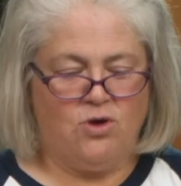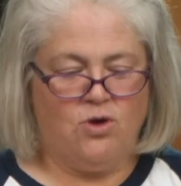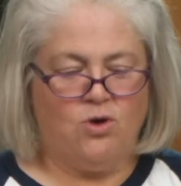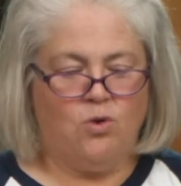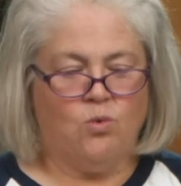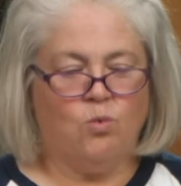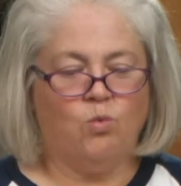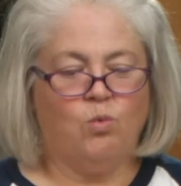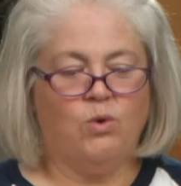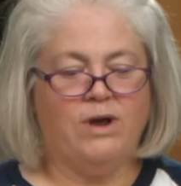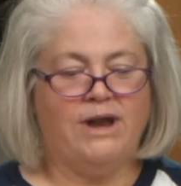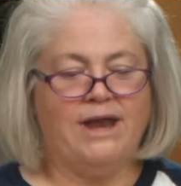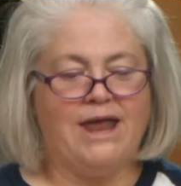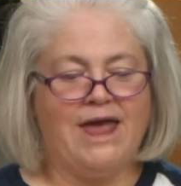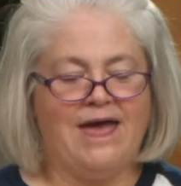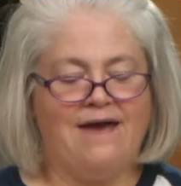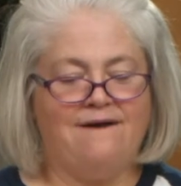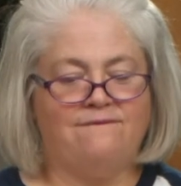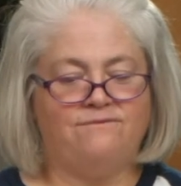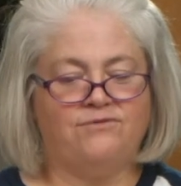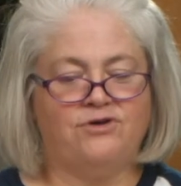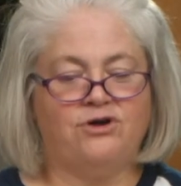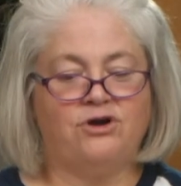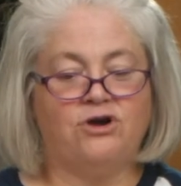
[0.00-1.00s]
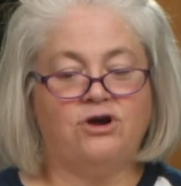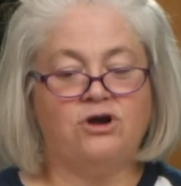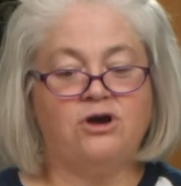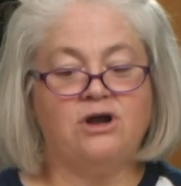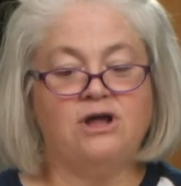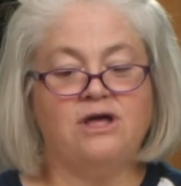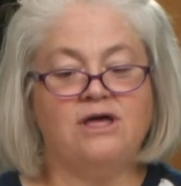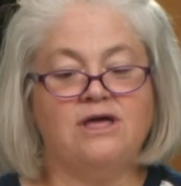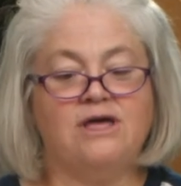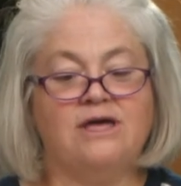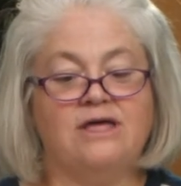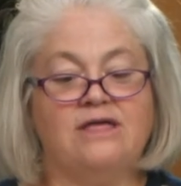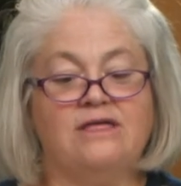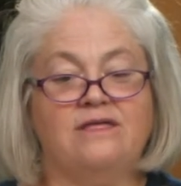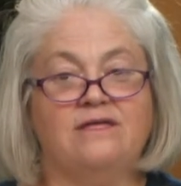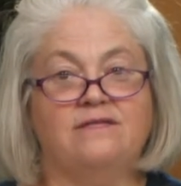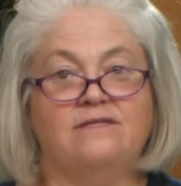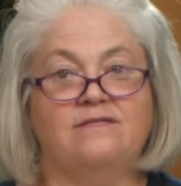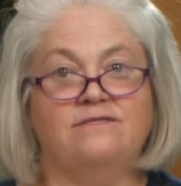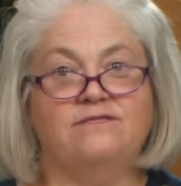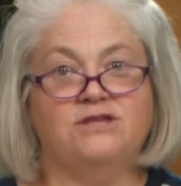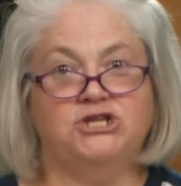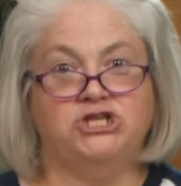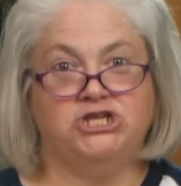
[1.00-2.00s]
whenever
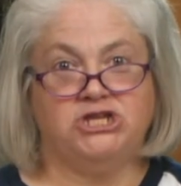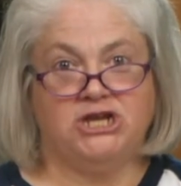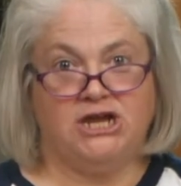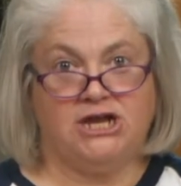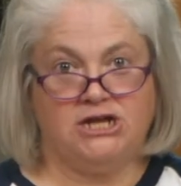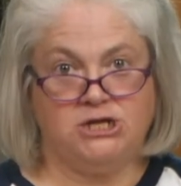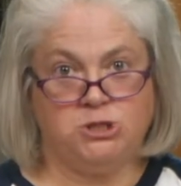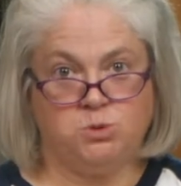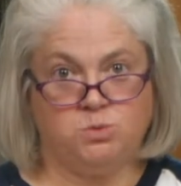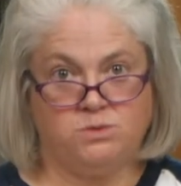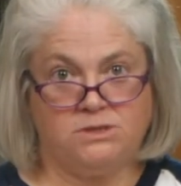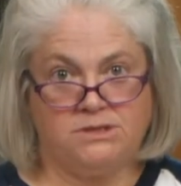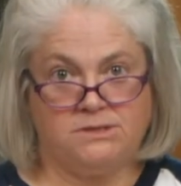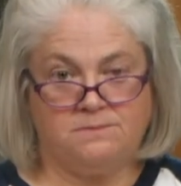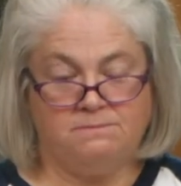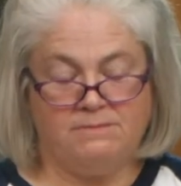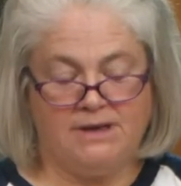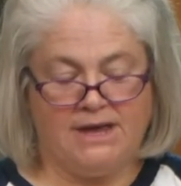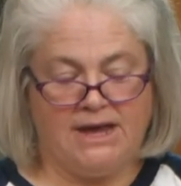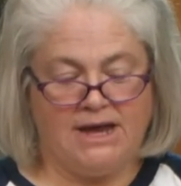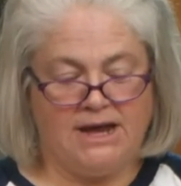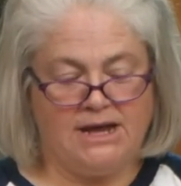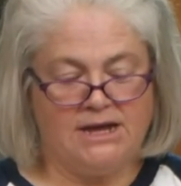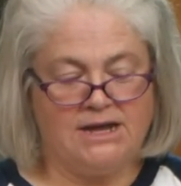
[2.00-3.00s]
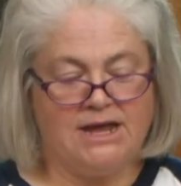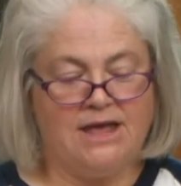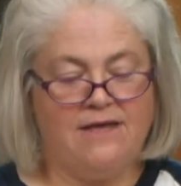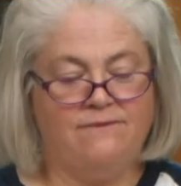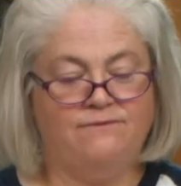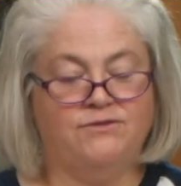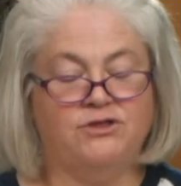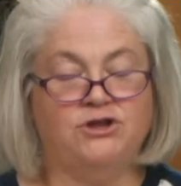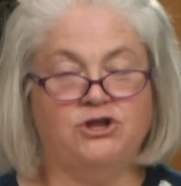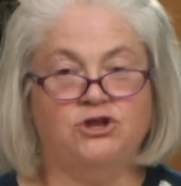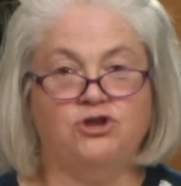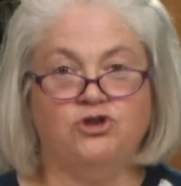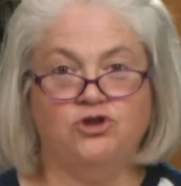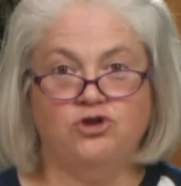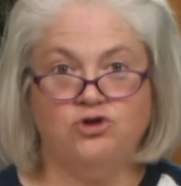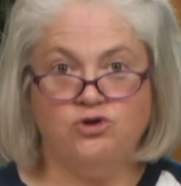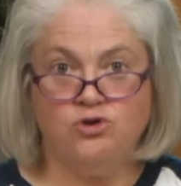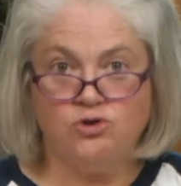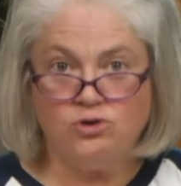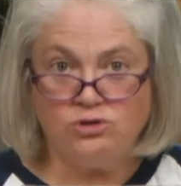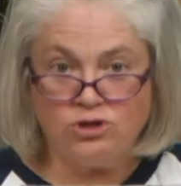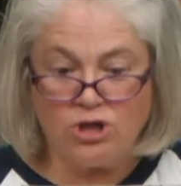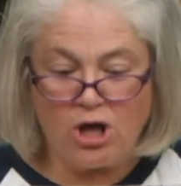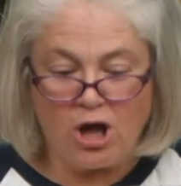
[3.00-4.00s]
the change was made and the
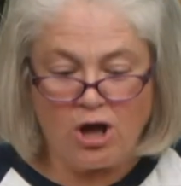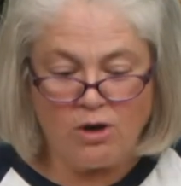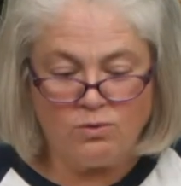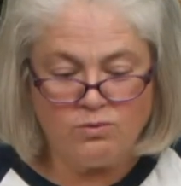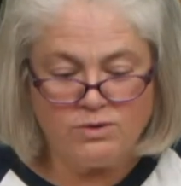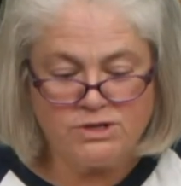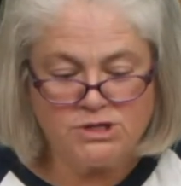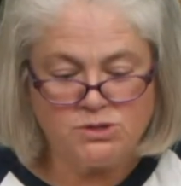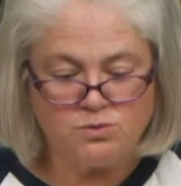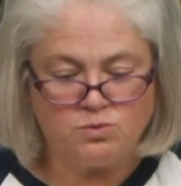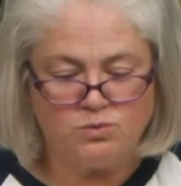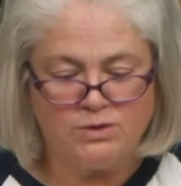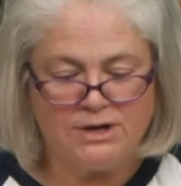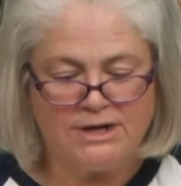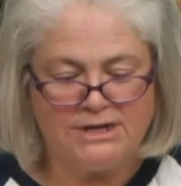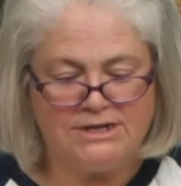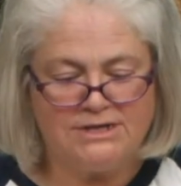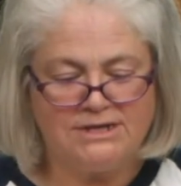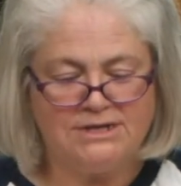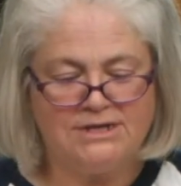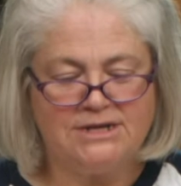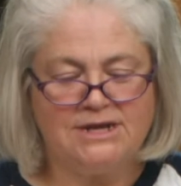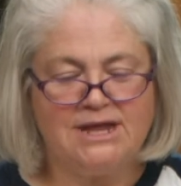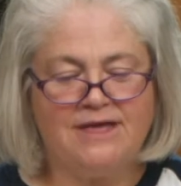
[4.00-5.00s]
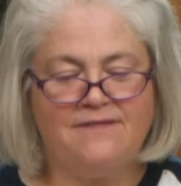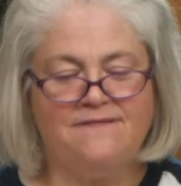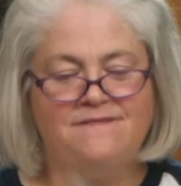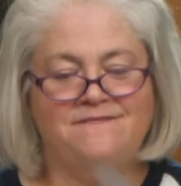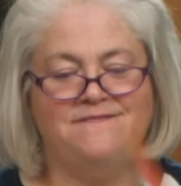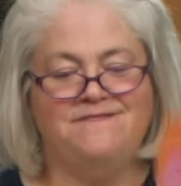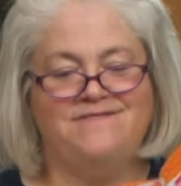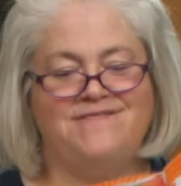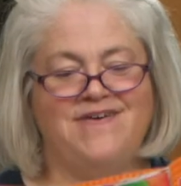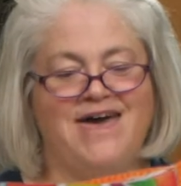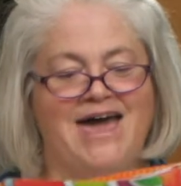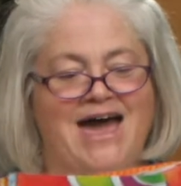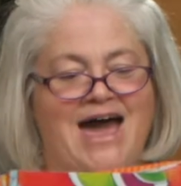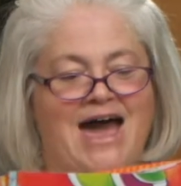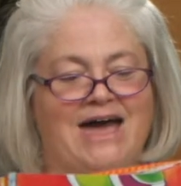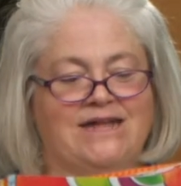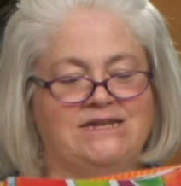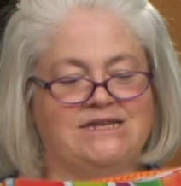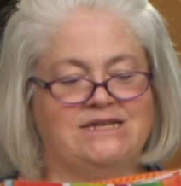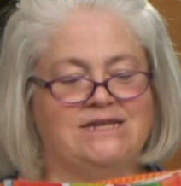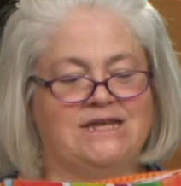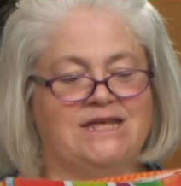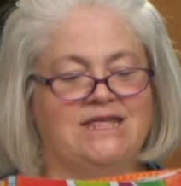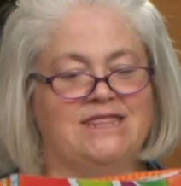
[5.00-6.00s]
new law was written
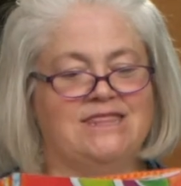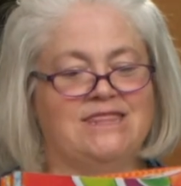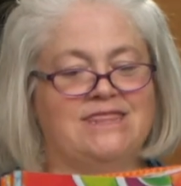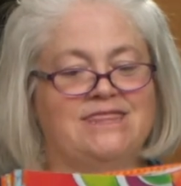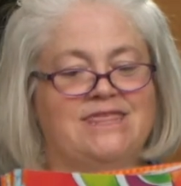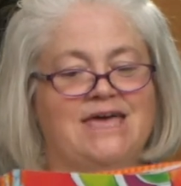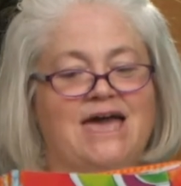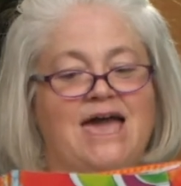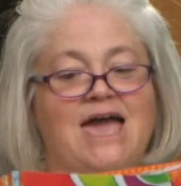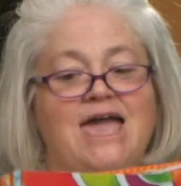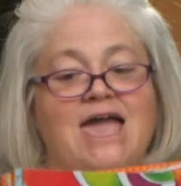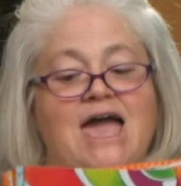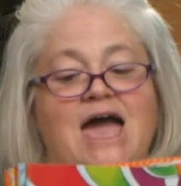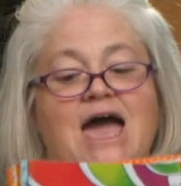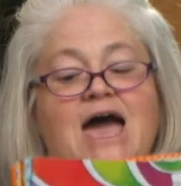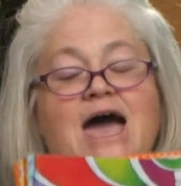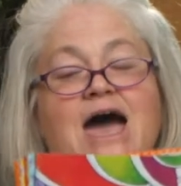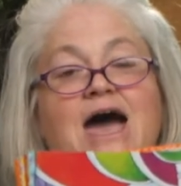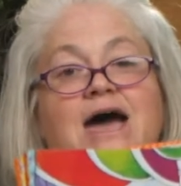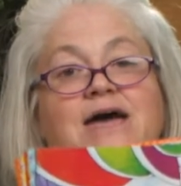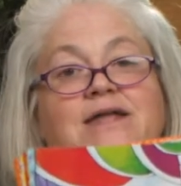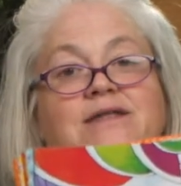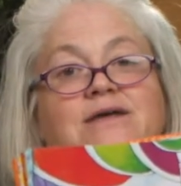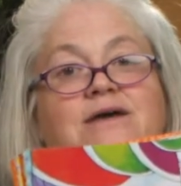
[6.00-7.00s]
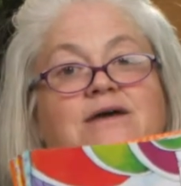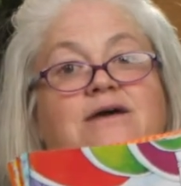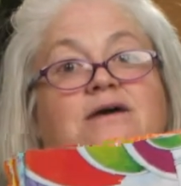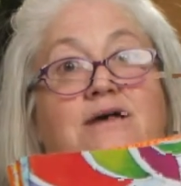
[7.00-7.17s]
that they had